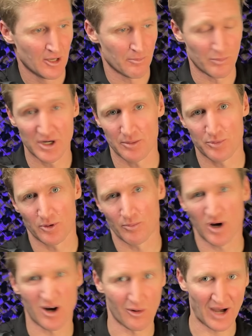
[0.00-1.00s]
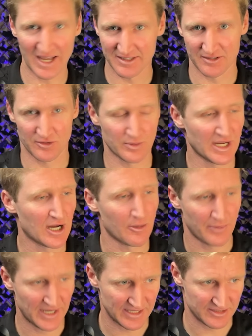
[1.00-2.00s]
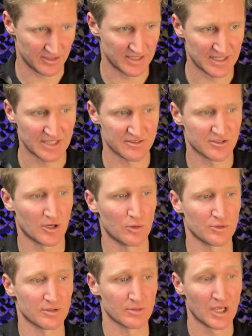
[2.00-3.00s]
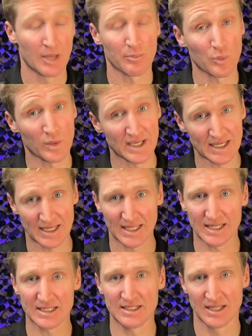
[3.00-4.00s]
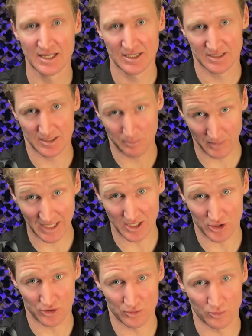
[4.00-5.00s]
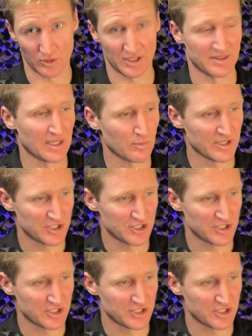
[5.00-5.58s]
minute per mile, under three hour pace, like that's golden. But we need to make sure that we